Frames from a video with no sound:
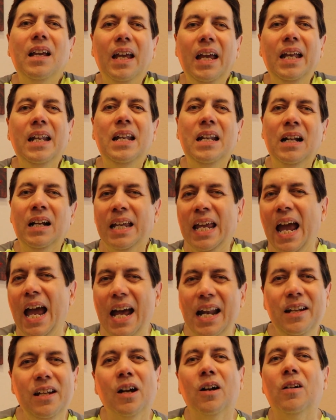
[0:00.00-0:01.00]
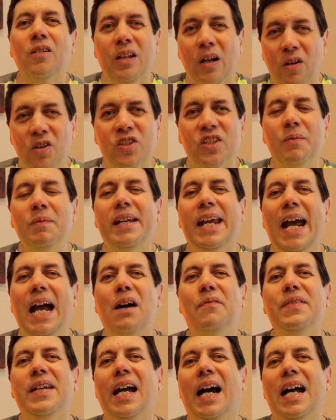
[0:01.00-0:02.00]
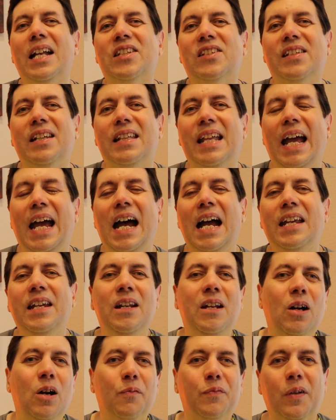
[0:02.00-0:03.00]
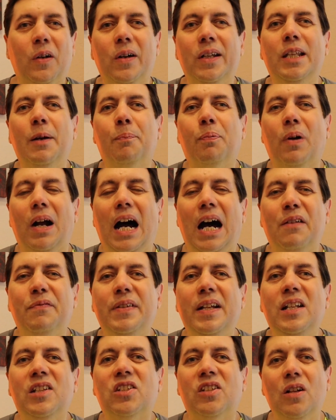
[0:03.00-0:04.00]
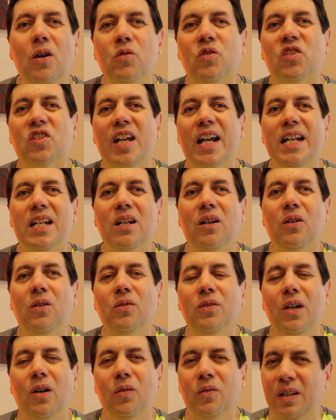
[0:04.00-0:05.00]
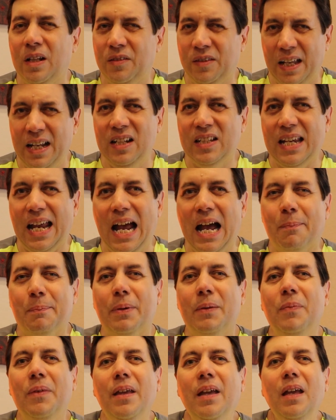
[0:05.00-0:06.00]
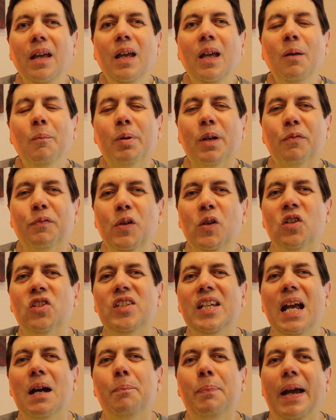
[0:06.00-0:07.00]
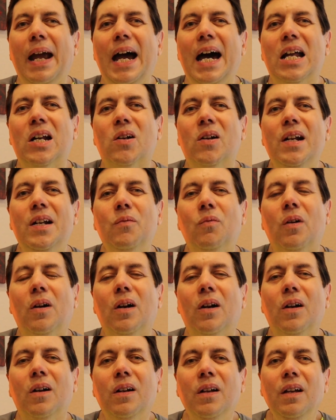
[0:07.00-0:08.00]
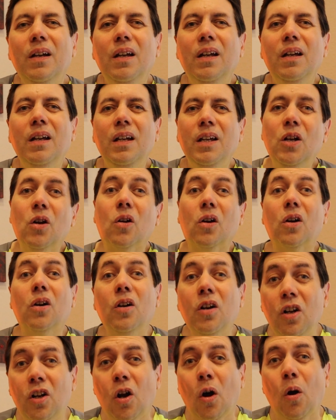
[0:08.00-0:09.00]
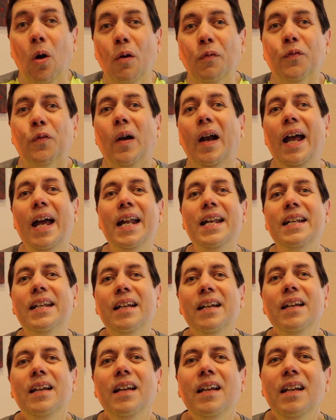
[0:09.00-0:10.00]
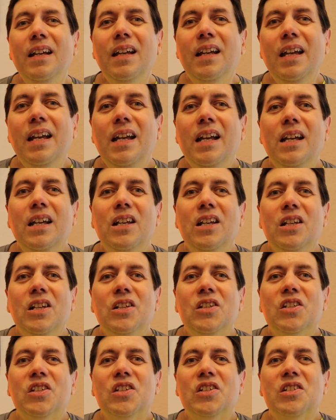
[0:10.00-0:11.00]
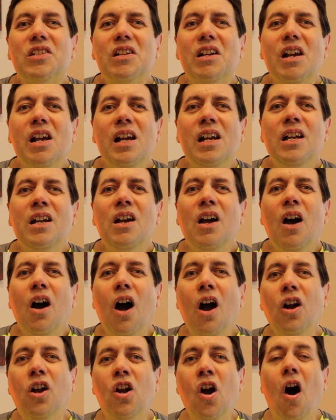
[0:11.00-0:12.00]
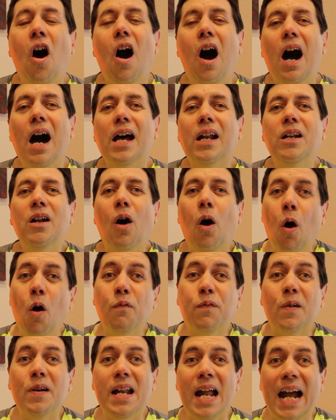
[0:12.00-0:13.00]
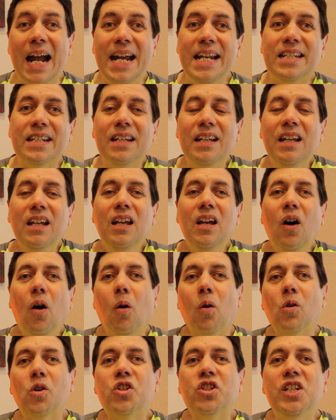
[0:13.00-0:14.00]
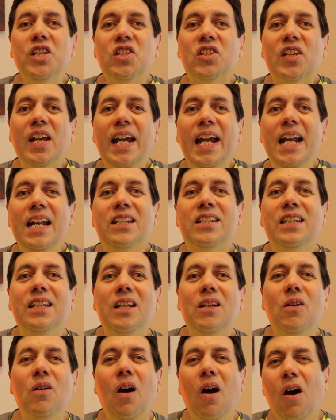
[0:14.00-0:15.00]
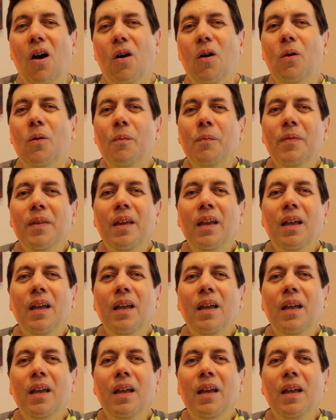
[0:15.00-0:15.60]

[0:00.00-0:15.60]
and again, there are some caveats to that. If they're in the province, no signal, things happen. But if you see a pattern where your girlfriend is gone overnight, or she's saying to you, oh,